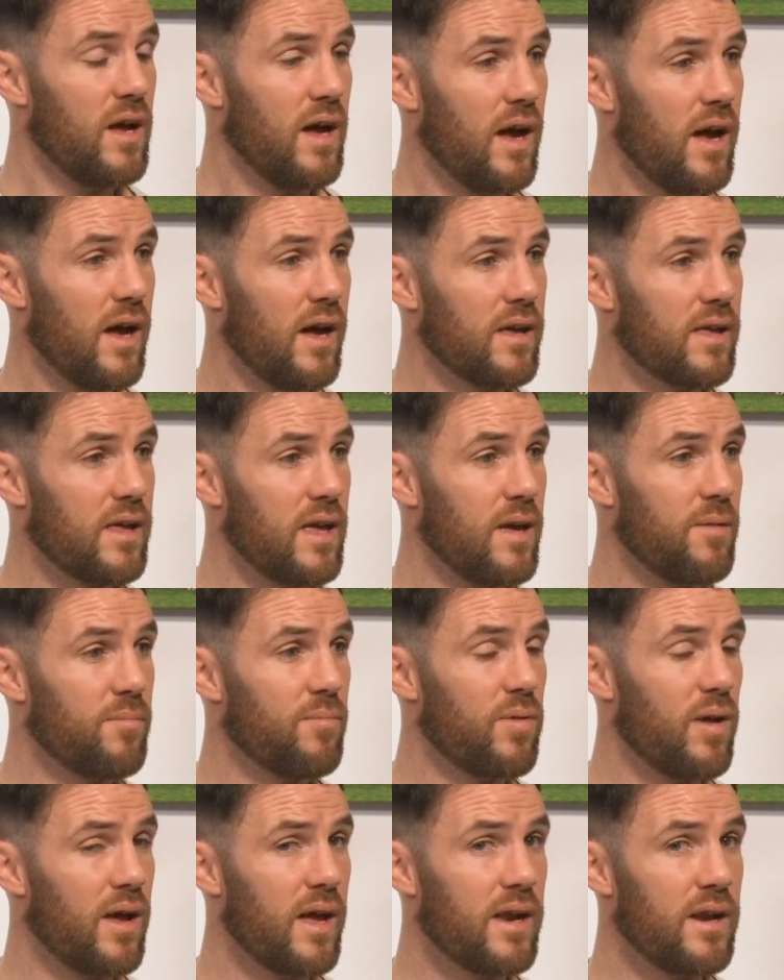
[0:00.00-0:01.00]
uh, game
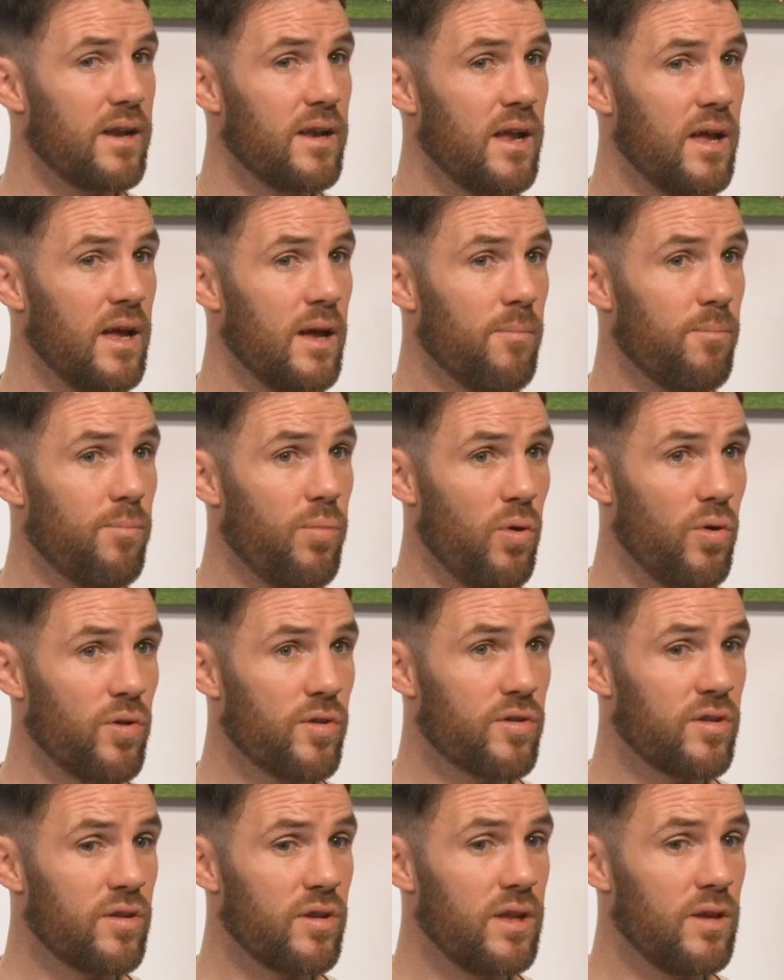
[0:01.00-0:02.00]
plan. And
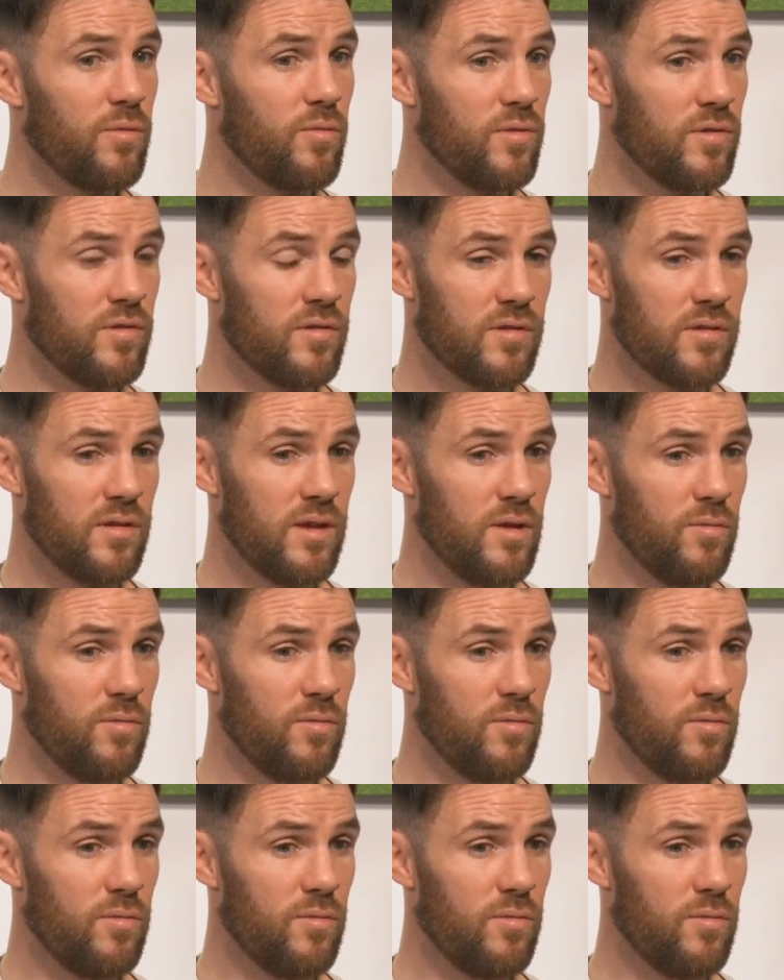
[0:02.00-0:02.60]
But it was,